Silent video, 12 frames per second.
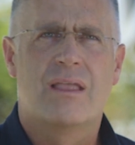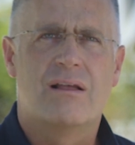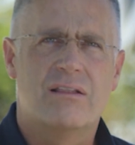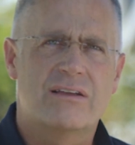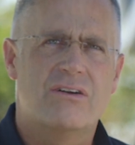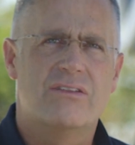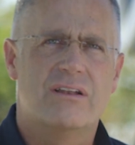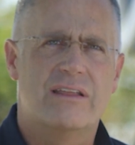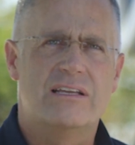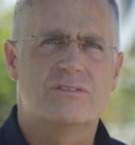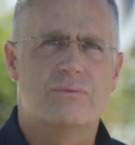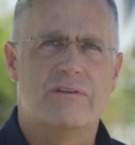Click on the
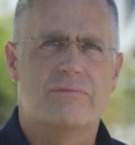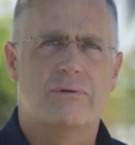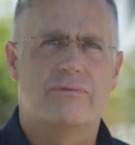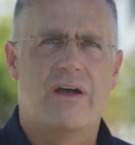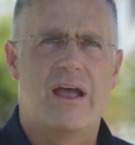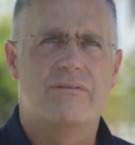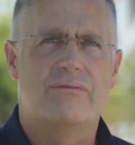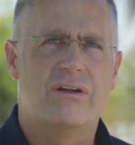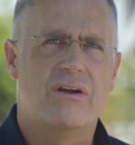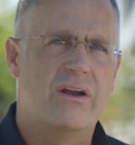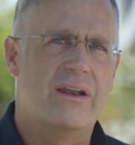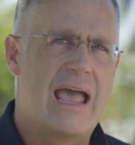links we have provided
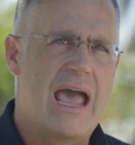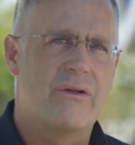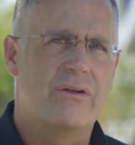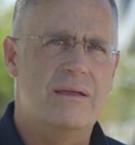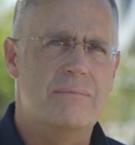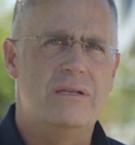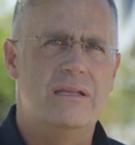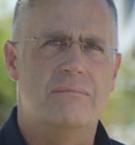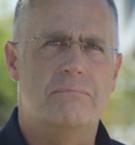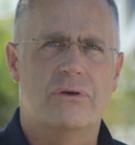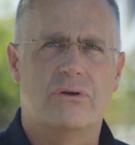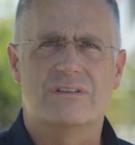regarding how to empty
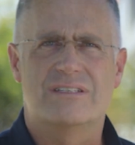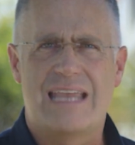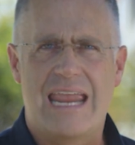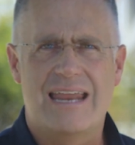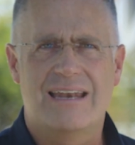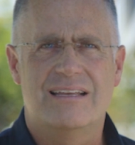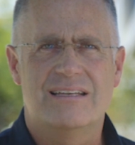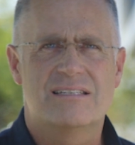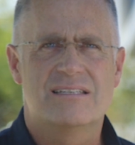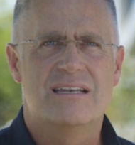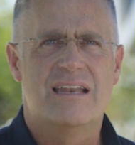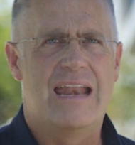and build a scan
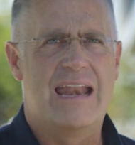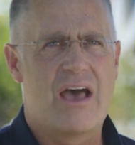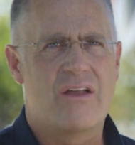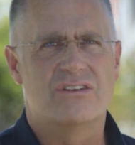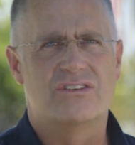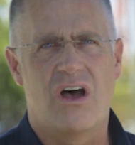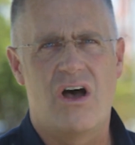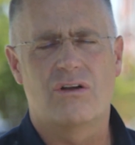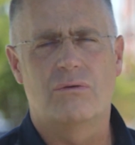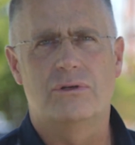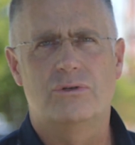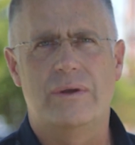list and how to
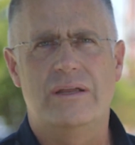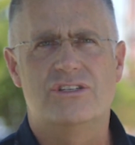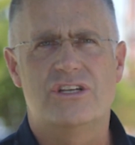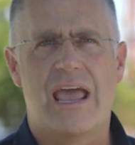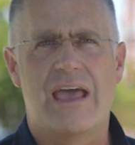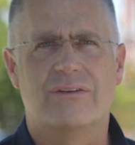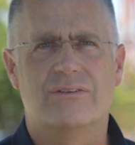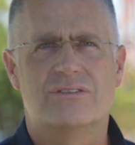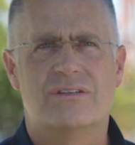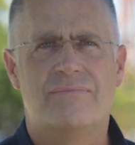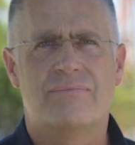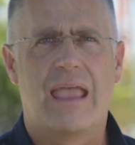toggle between
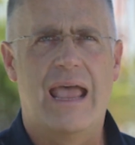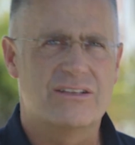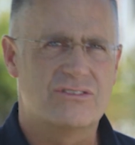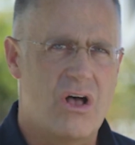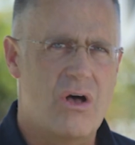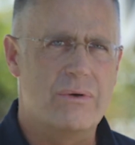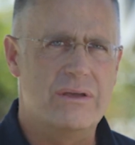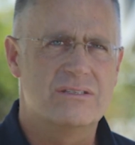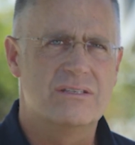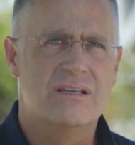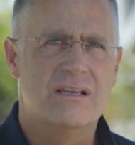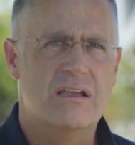channels. As
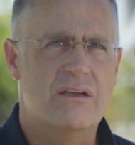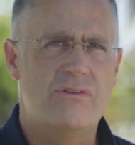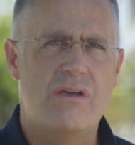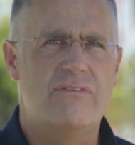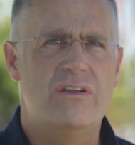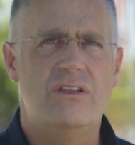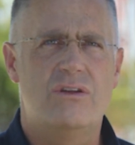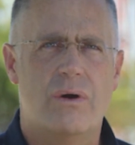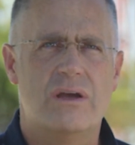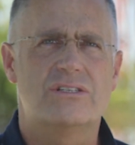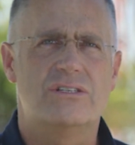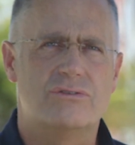always, if you have any
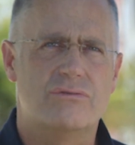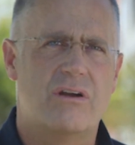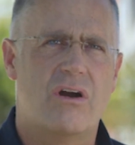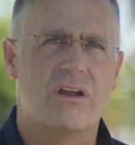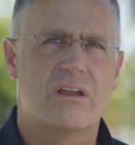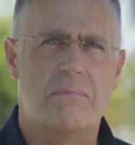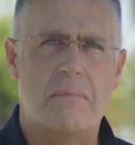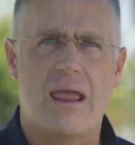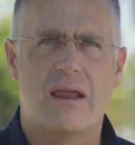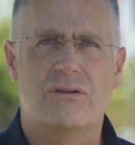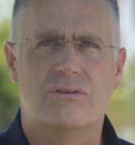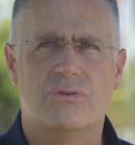questions regarding
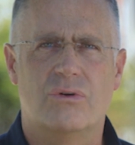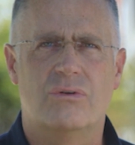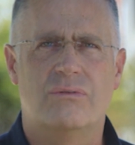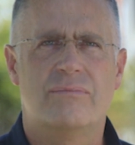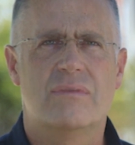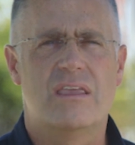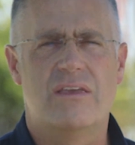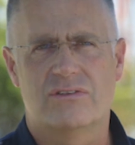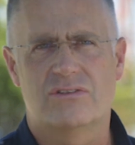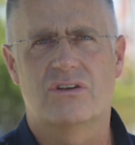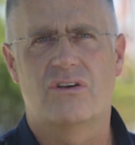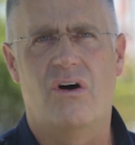command control, give
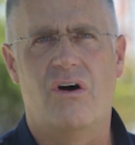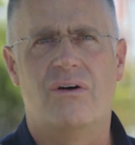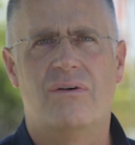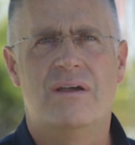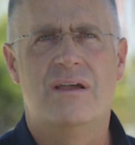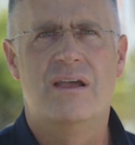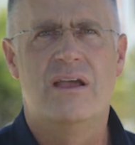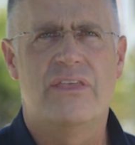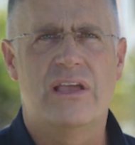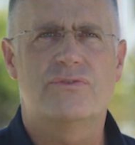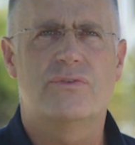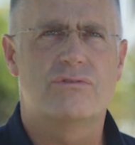us a call.
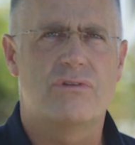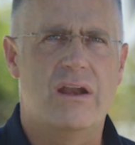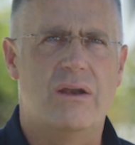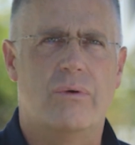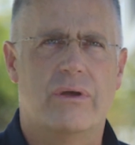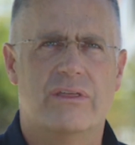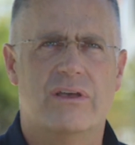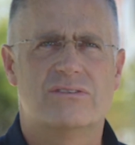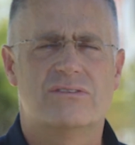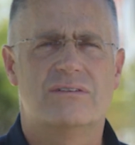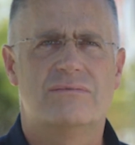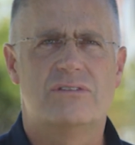Thanks for training with
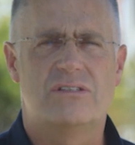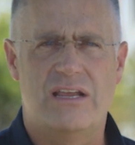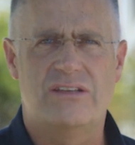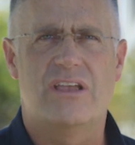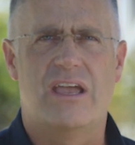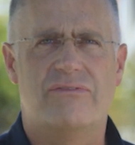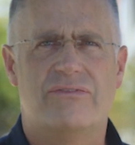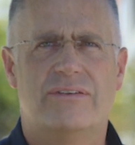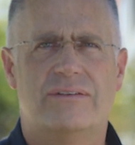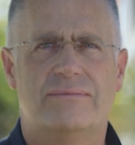us. Stay safe.